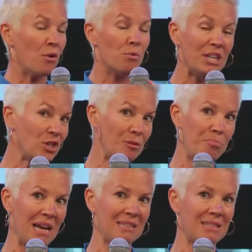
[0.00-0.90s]
Richard
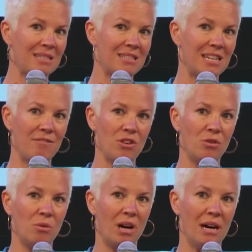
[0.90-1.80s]
Betts, to give
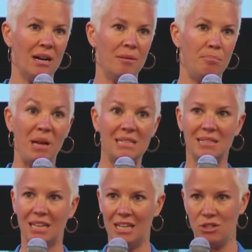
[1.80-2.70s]
you a
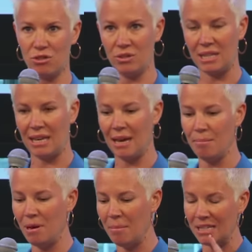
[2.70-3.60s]
basic intro to
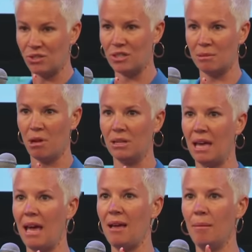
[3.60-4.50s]
him, Master
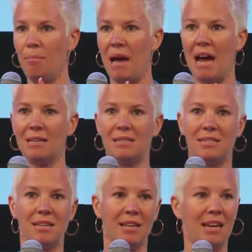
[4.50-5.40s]
Sommelier passed, in